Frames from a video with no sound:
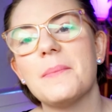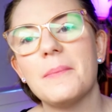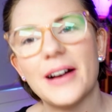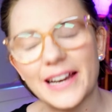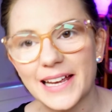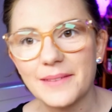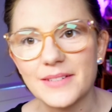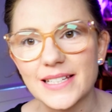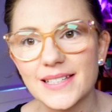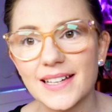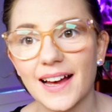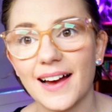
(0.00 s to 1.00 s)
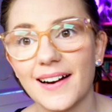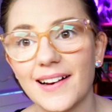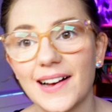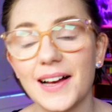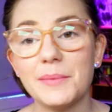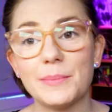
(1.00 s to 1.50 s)
My name is
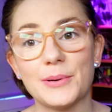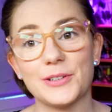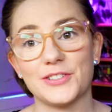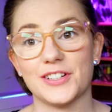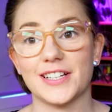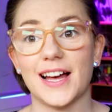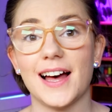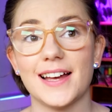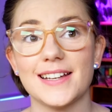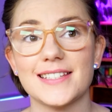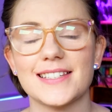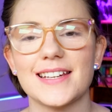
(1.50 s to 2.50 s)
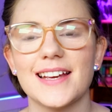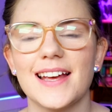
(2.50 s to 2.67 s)
Tara, I'm a portrait artist.